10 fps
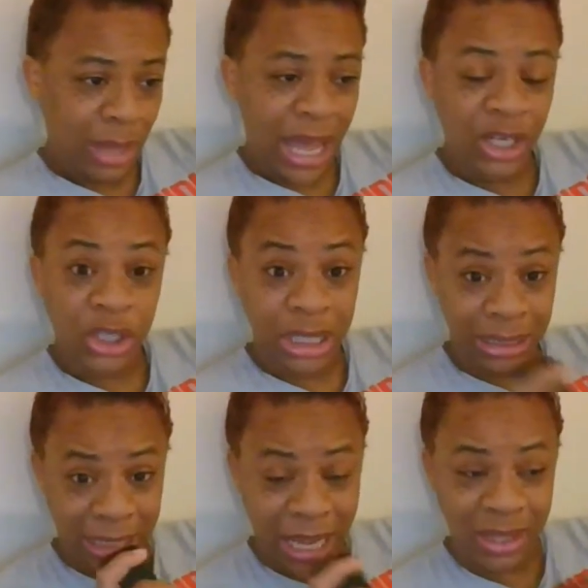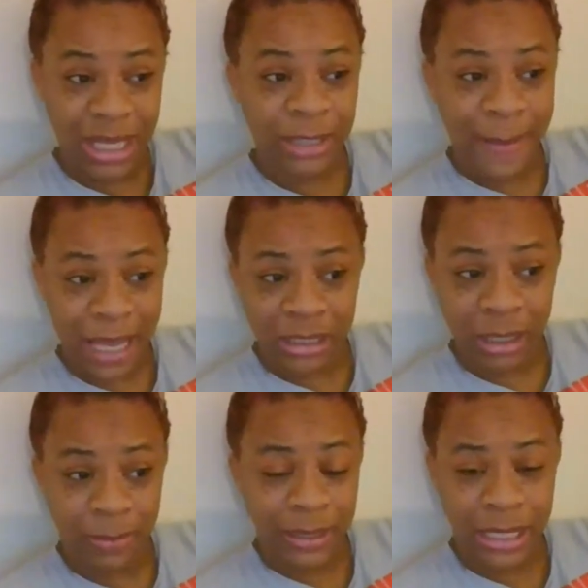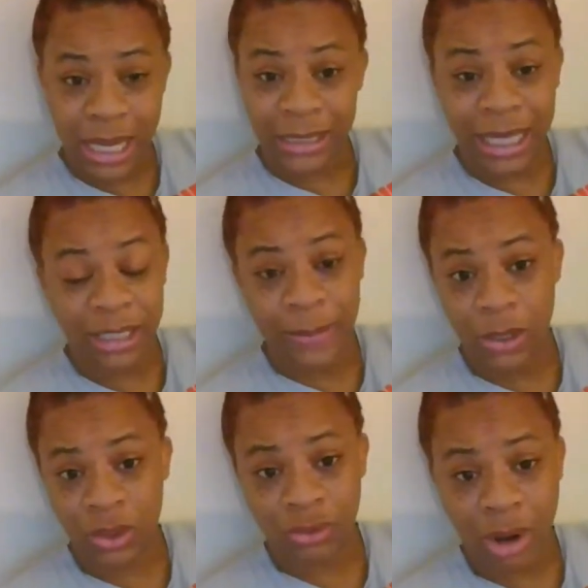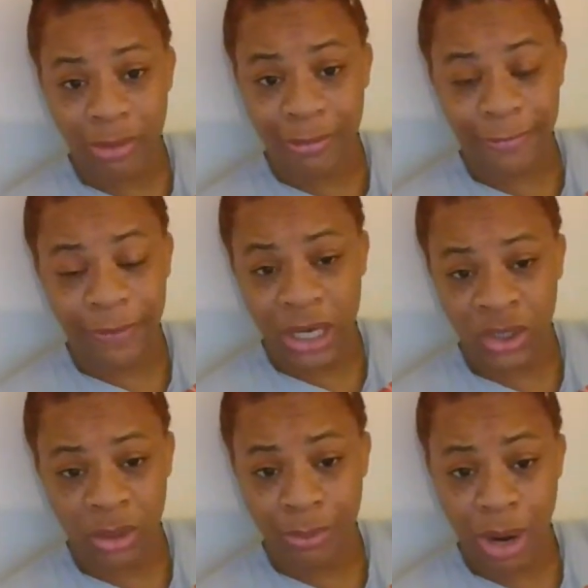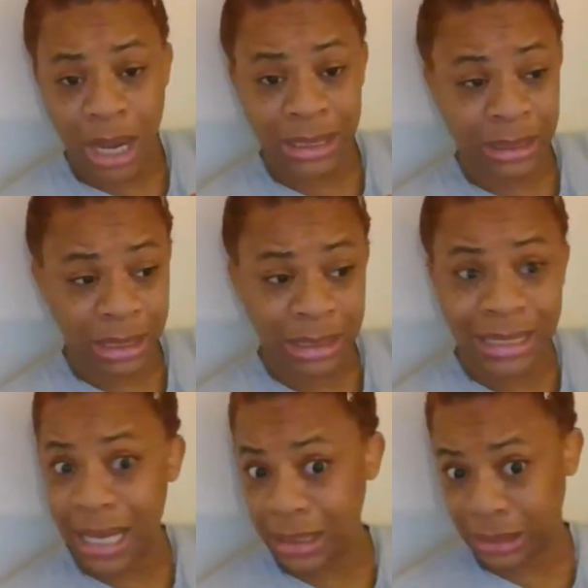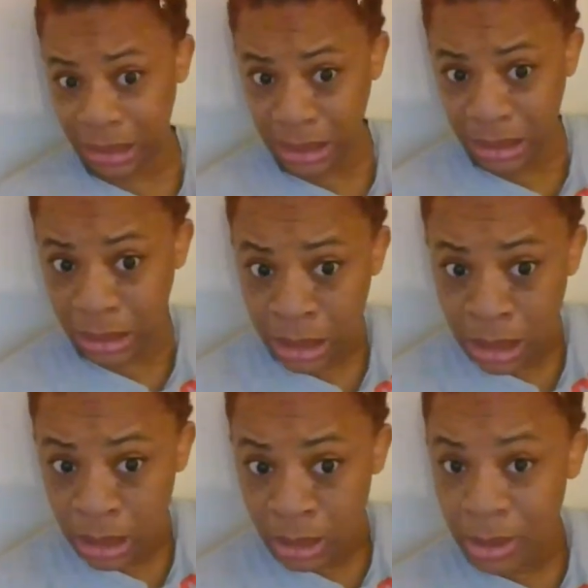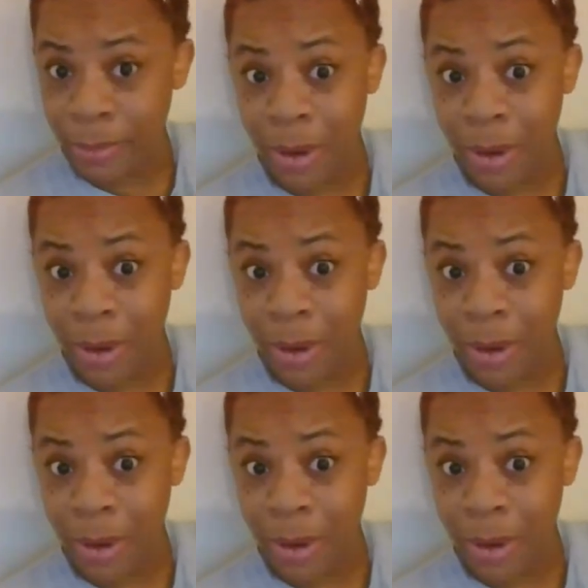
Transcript: And she's saying these past couple of days has been a strong reflection process. That's good. The